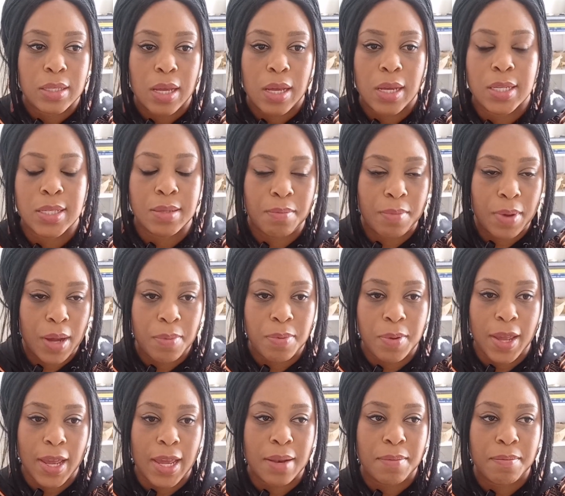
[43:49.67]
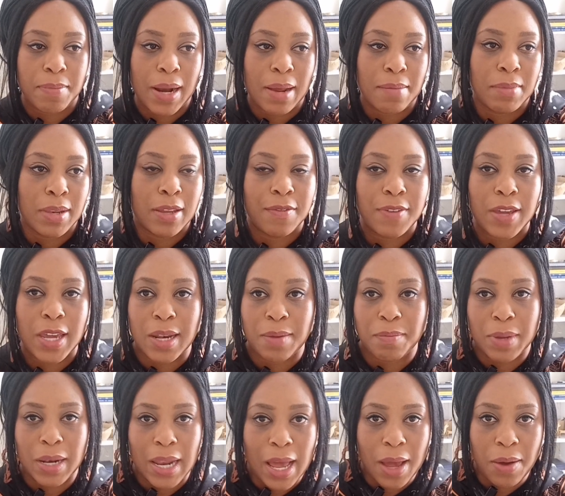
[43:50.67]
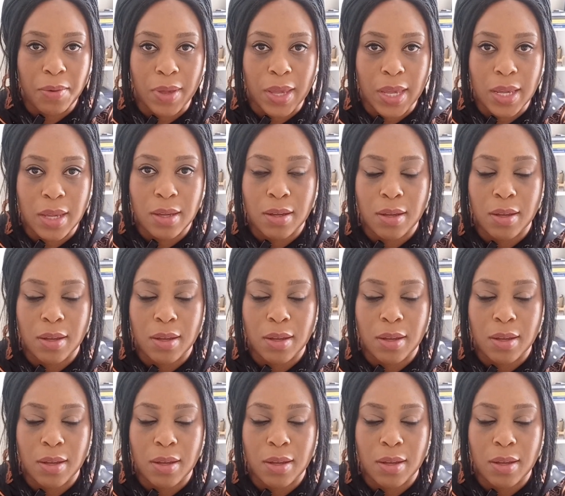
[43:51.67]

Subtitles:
a Zimbabwean, but I'm living in Malawi.